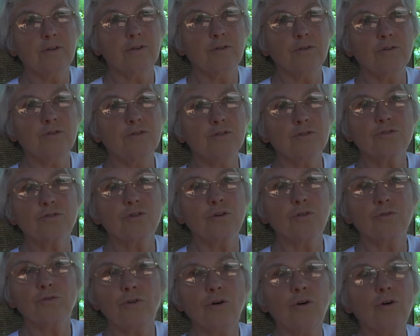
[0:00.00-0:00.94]
you just
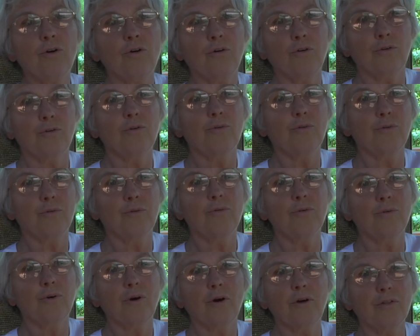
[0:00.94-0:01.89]
don't know
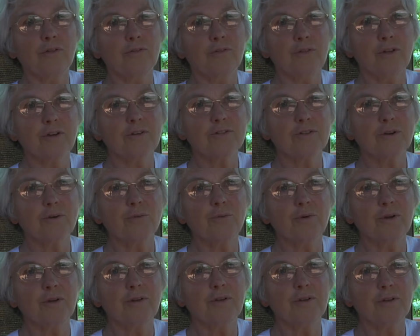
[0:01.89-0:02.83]
all the things that
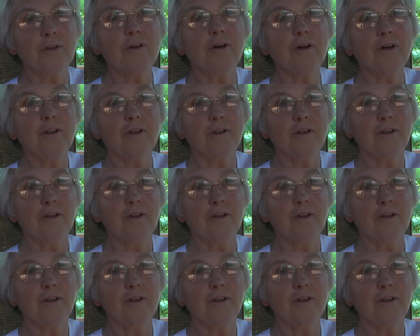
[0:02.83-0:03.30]
we did.